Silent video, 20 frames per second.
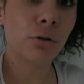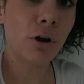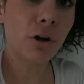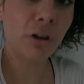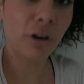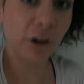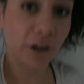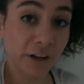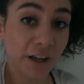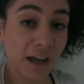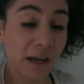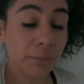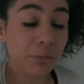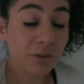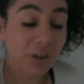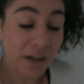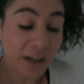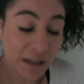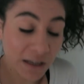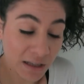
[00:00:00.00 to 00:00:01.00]
rock hard
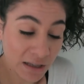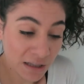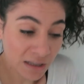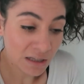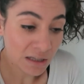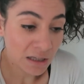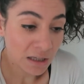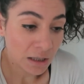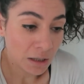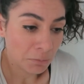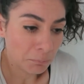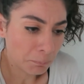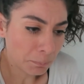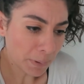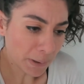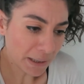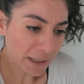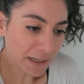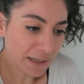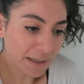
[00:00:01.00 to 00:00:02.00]
abs,
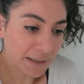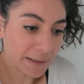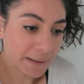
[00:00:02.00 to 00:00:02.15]
but